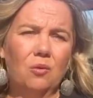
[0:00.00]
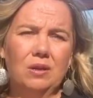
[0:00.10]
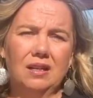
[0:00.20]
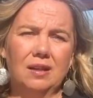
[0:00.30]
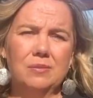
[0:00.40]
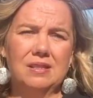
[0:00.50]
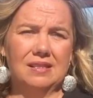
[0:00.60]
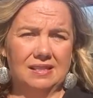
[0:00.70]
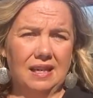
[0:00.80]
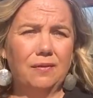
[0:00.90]
When it comes
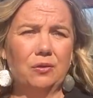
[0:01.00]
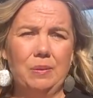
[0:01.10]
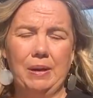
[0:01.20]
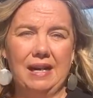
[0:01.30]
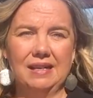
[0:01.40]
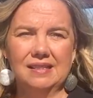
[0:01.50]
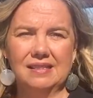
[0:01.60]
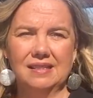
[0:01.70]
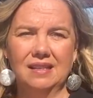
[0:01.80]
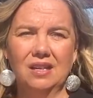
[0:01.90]
to savory
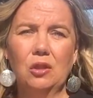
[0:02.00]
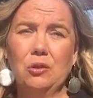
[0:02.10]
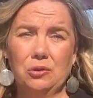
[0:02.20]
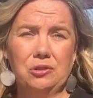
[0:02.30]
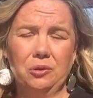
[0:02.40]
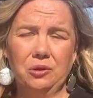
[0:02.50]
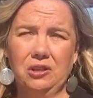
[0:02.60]
pies, they're so